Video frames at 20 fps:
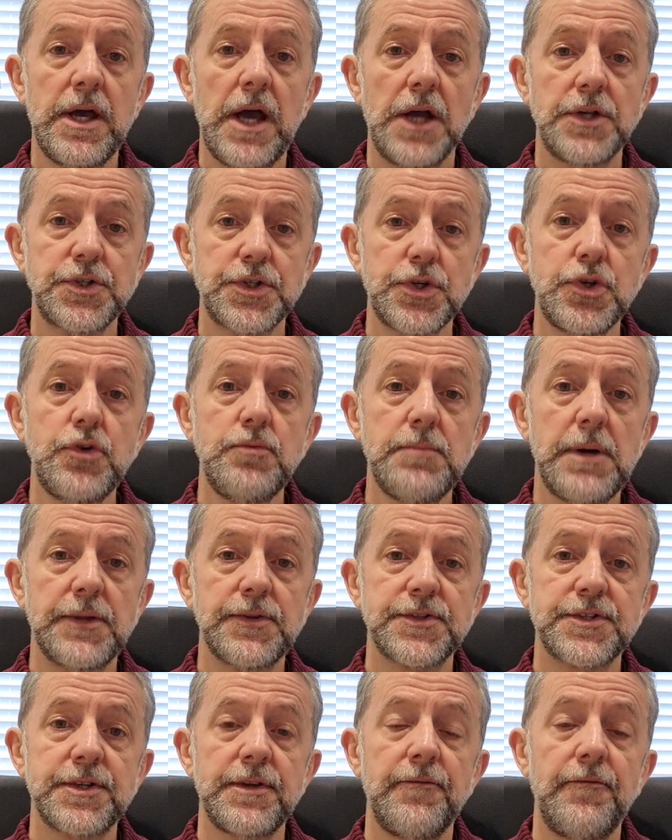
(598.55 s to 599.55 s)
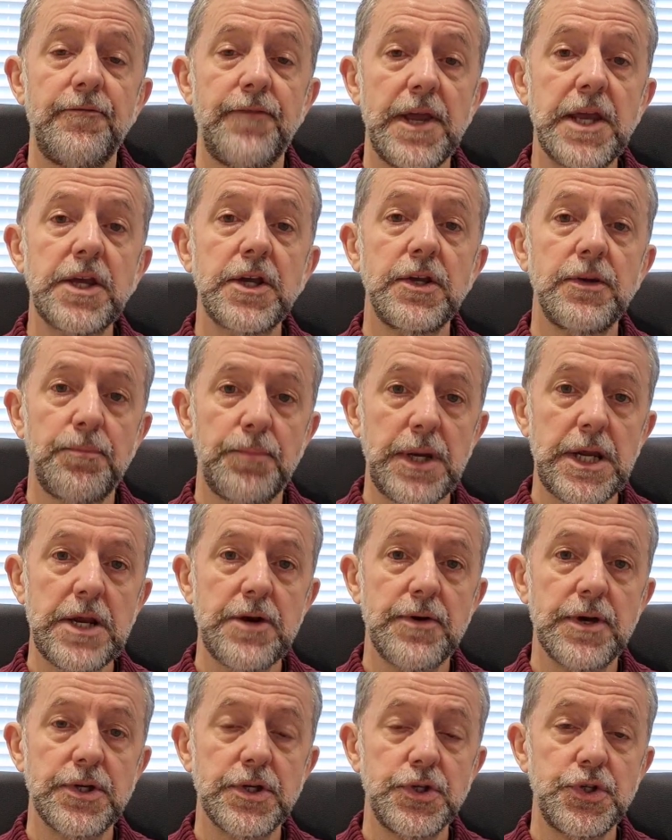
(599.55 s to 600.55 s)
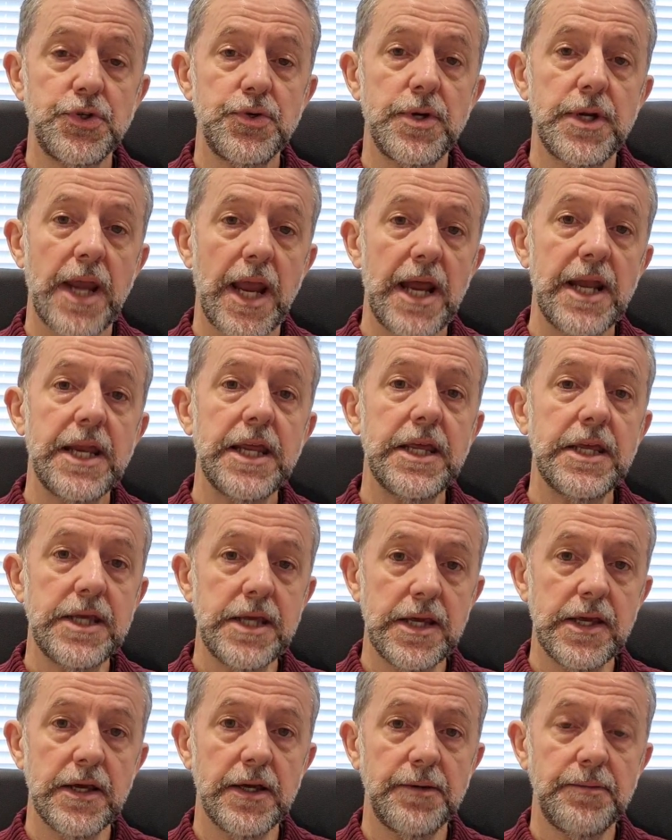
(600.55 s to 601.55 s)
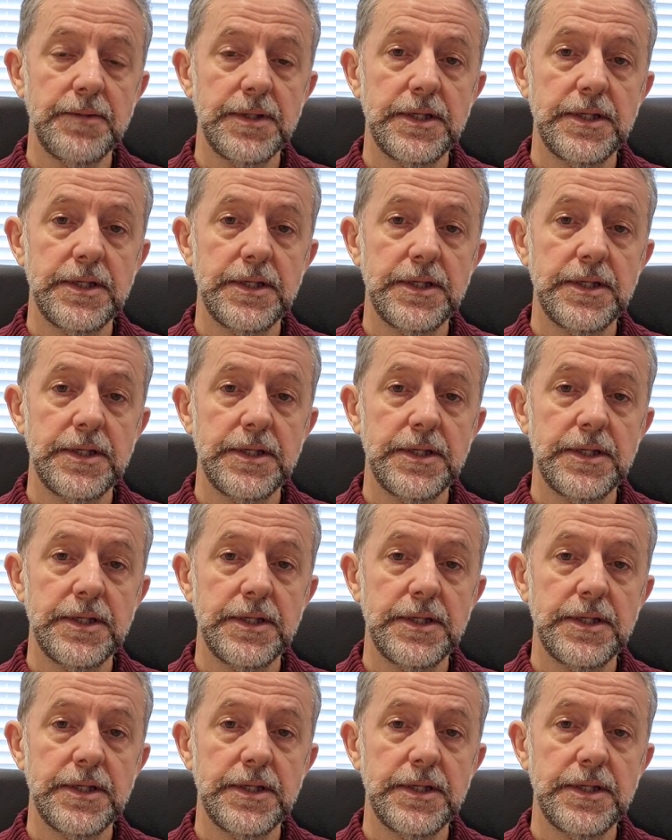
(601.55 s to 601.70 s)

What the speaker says: a 2 months vacant period during any year.